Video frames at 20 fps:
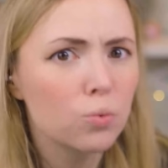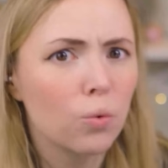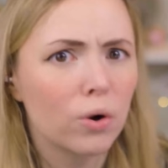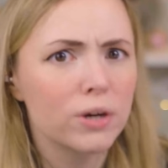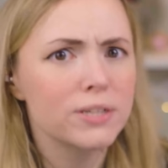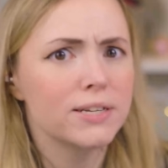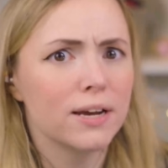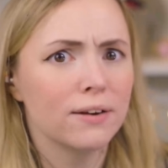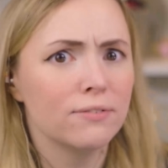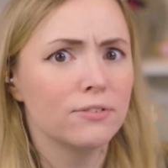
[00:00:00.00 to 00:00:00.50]

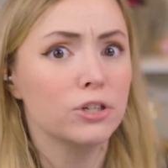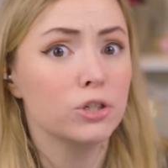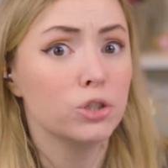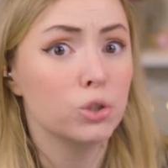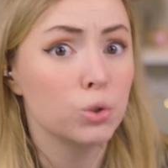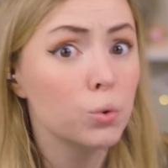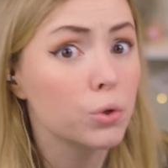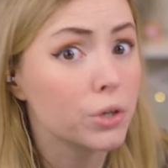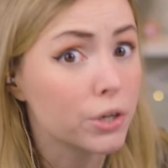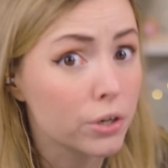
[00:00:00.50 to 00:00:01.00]
once every
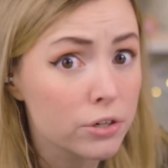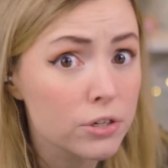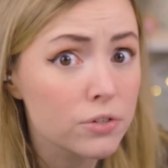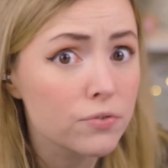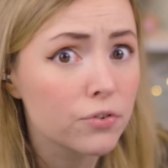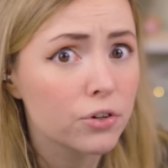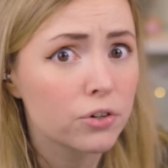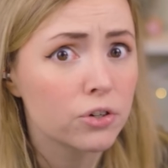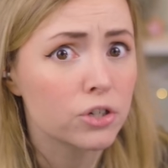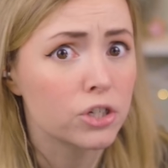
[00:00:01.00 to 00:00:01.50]
2 years
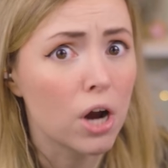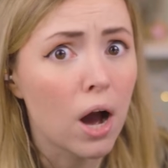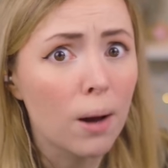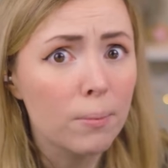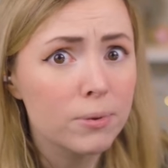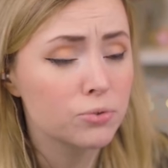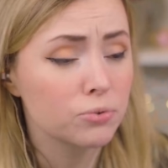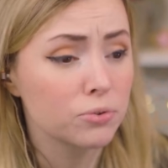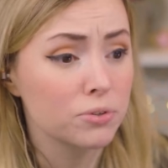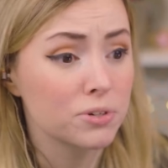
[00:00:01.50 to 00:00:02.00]
for your job,
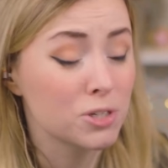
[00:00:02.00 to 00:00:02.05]
it's really